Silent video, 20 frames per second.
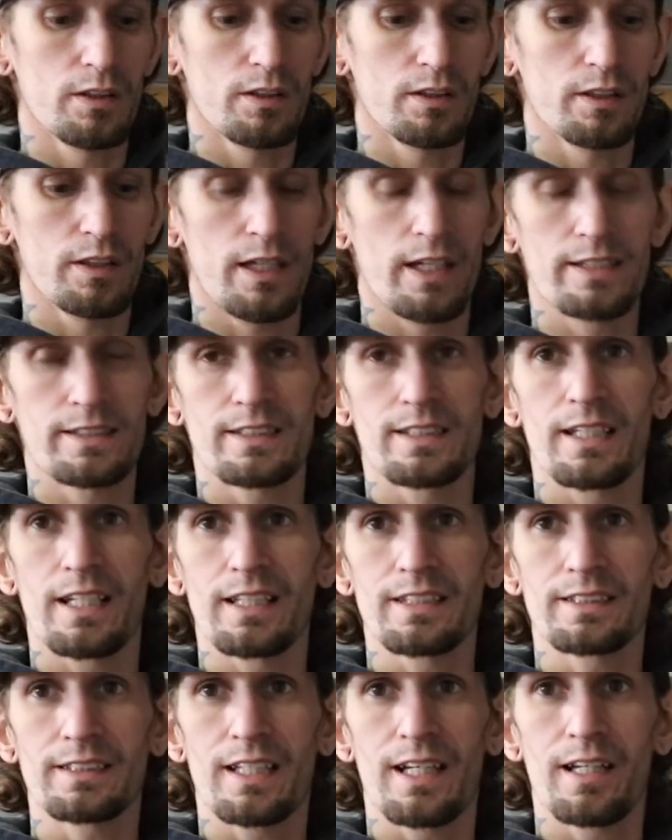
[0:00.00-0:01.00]

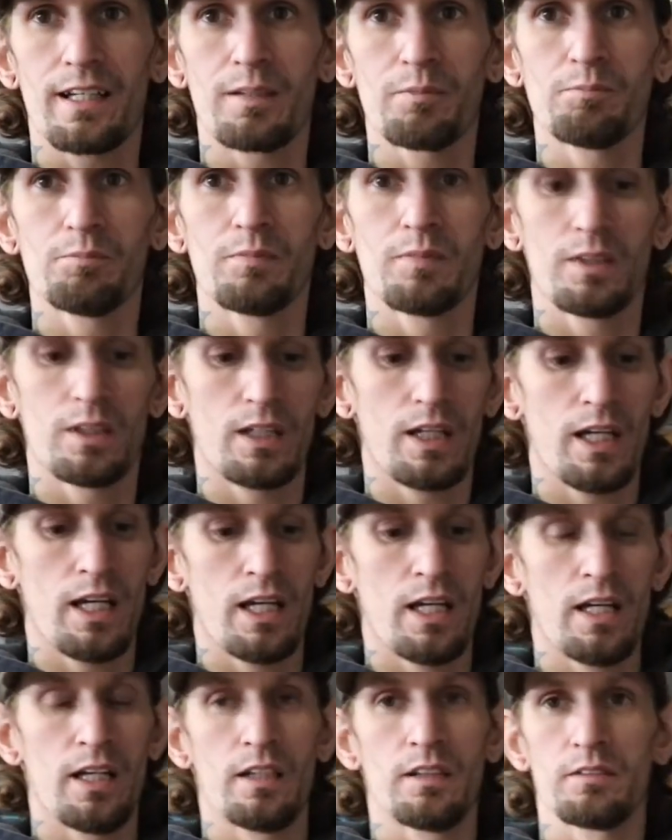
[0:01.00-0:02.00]
SCS tab,
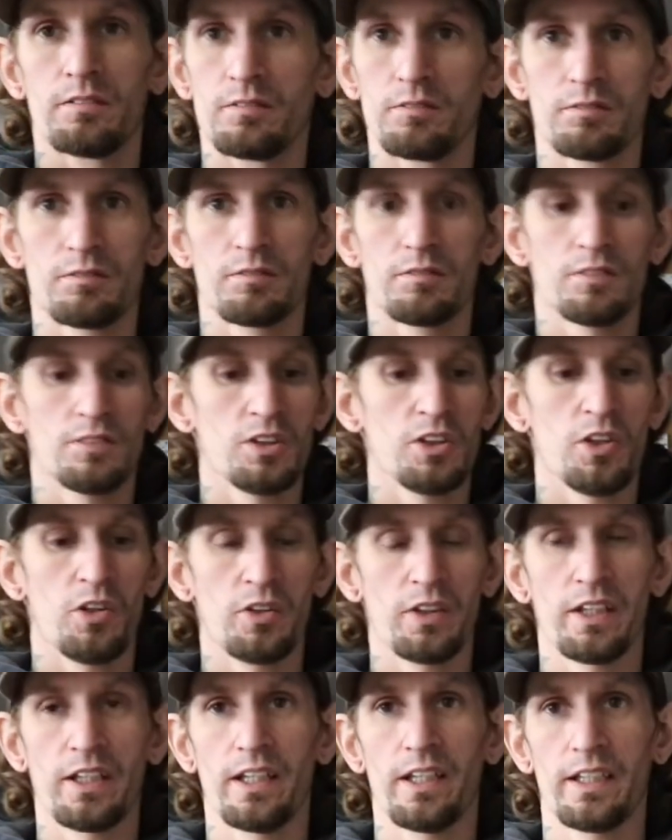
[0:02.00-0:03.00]
and you don't
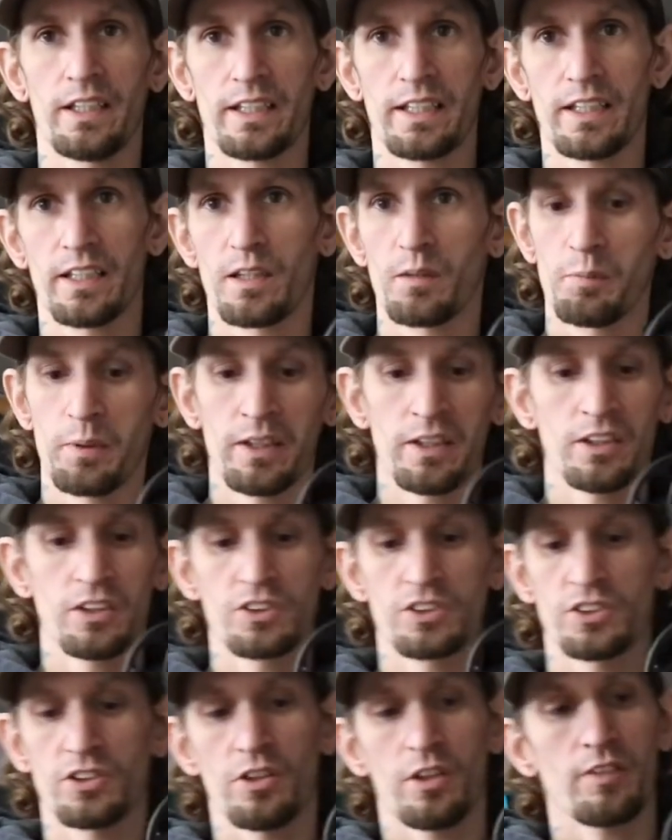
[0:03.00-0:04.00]
need any
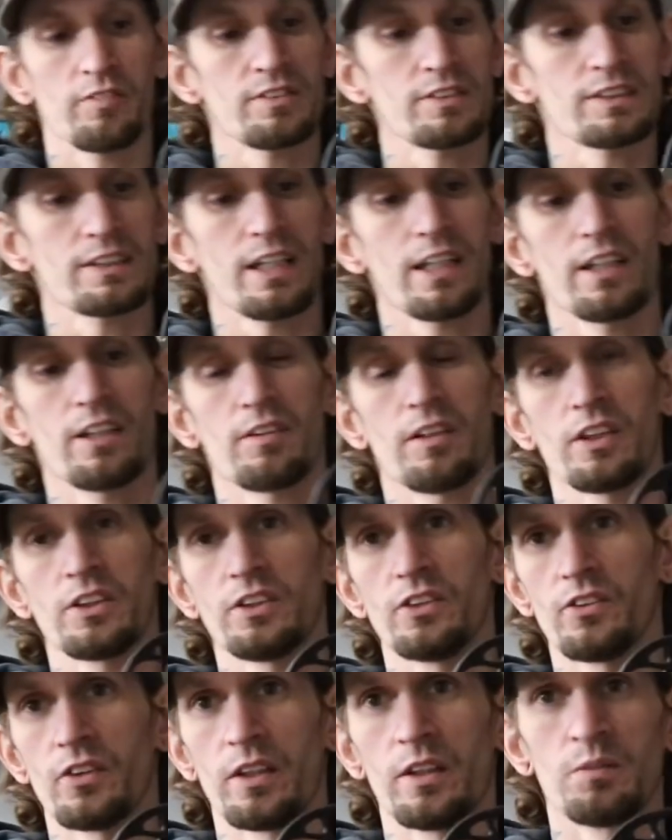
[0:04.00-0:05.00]
carabiners. You don't have to tie it around
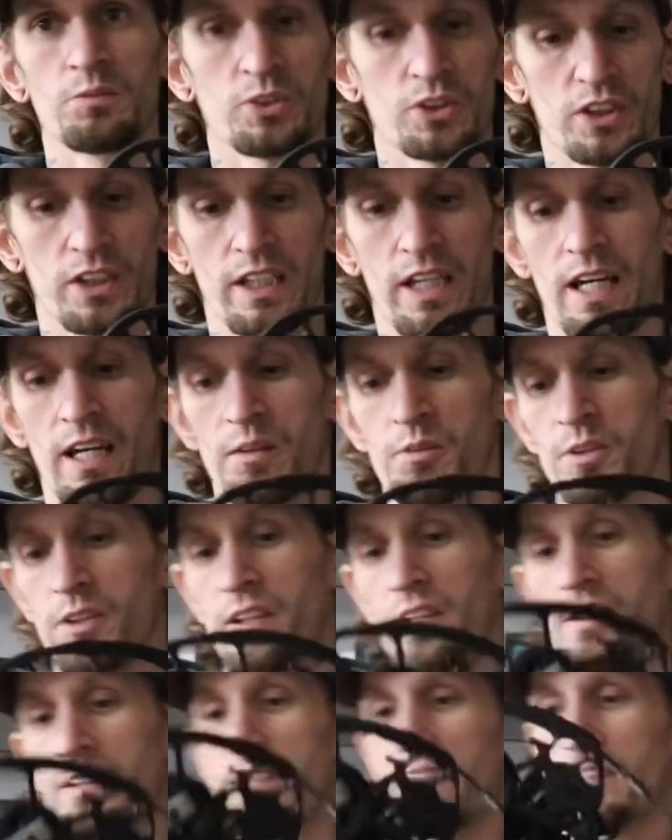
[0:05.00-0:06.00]
your limbs, your camera, or
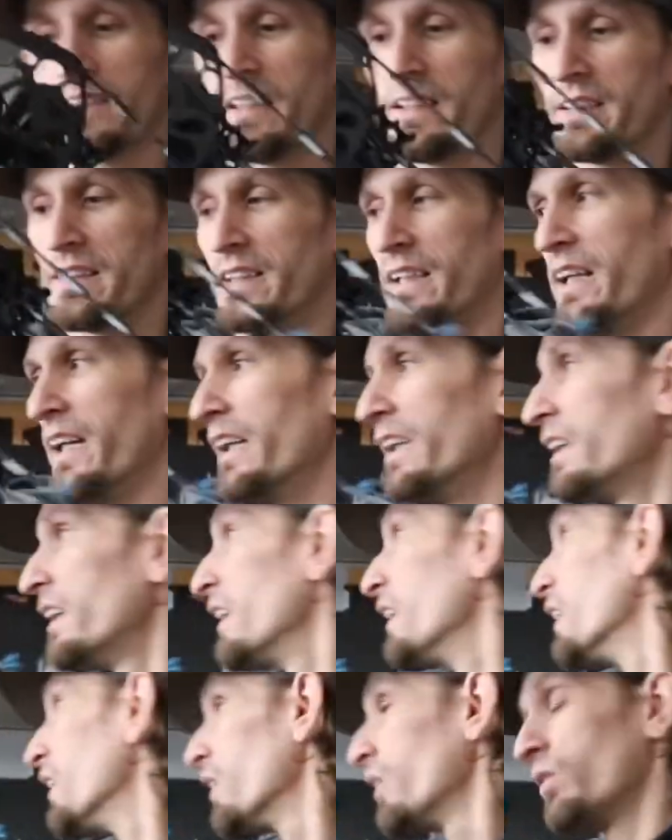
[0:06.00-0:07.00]
anything like that,
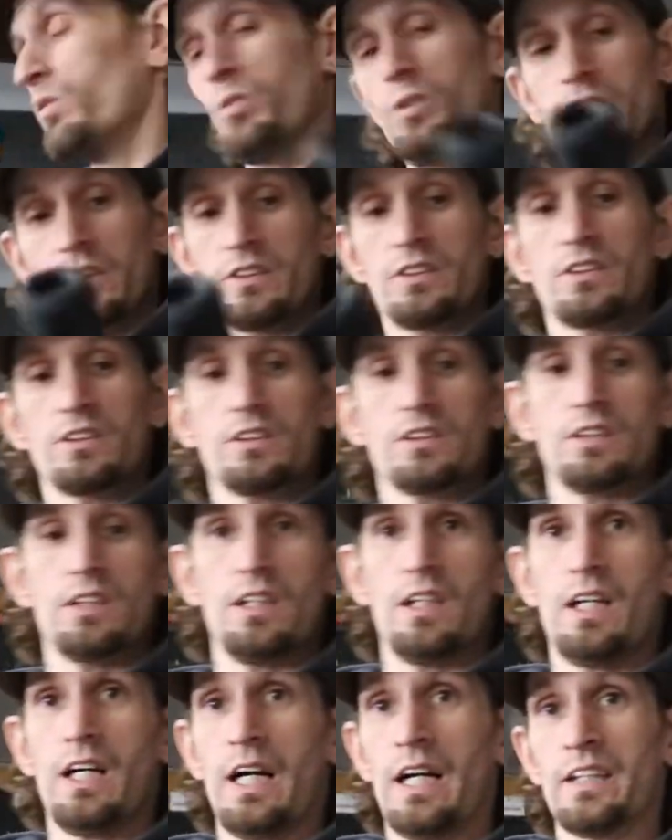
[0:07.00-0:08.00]
which
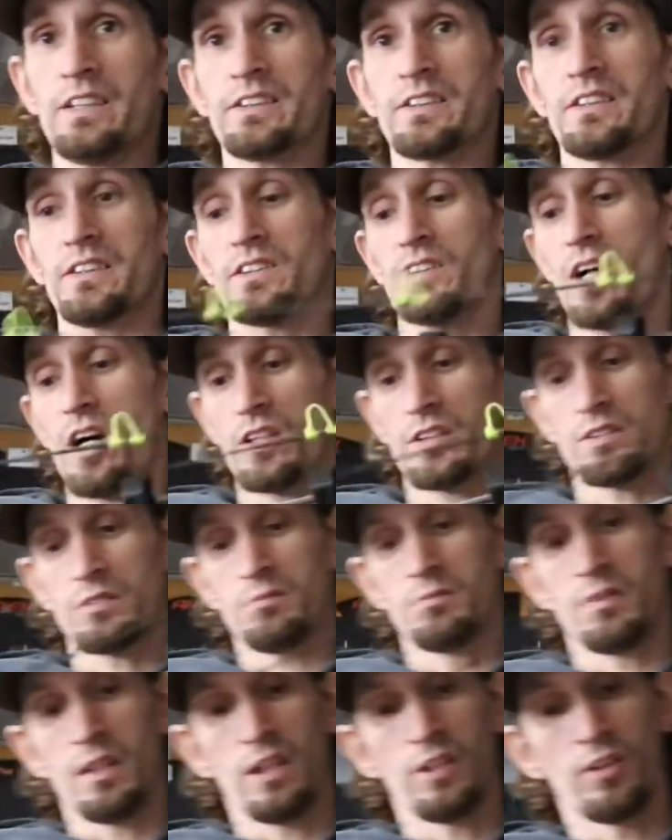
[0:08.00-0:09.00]
honestly is
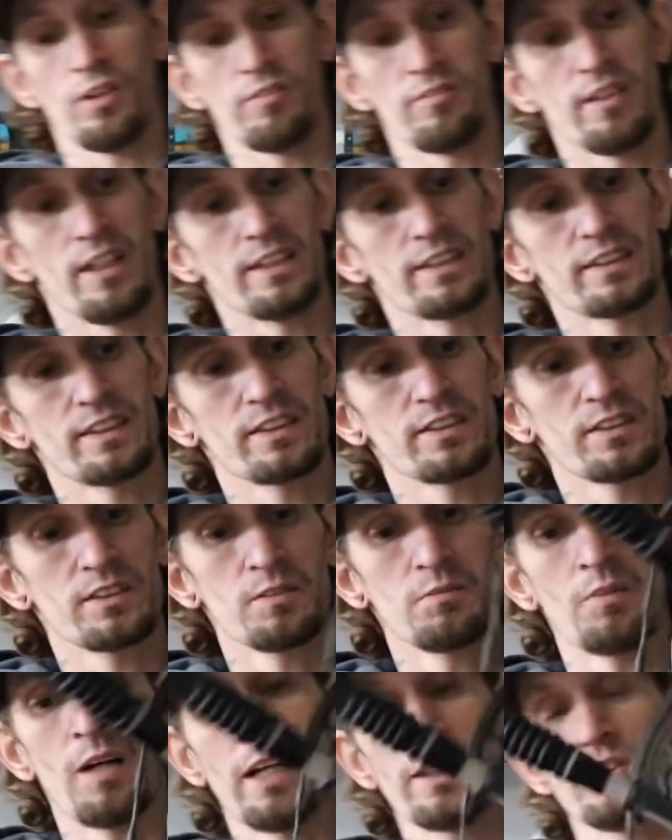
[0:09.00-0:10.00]
awesome. I love that
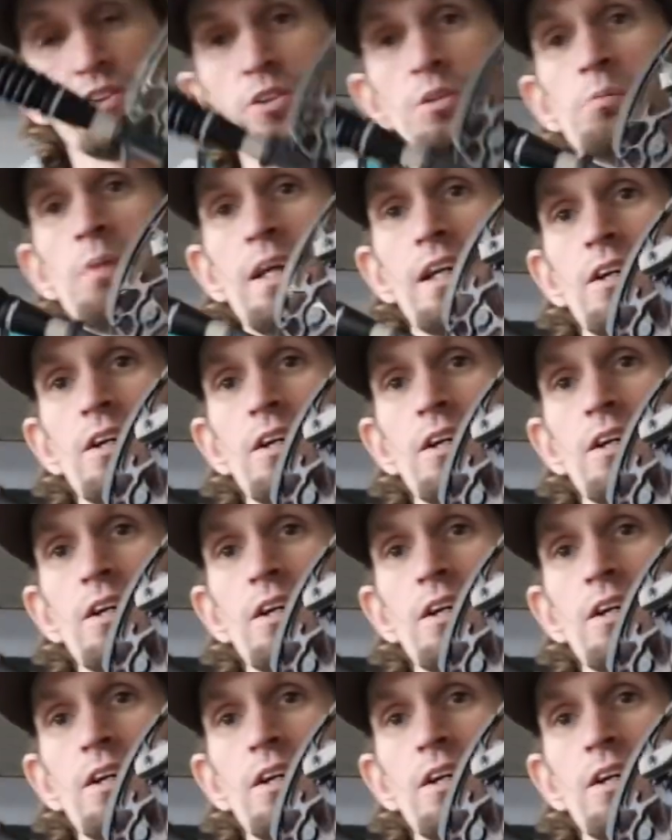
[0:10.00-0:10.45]
system. I do make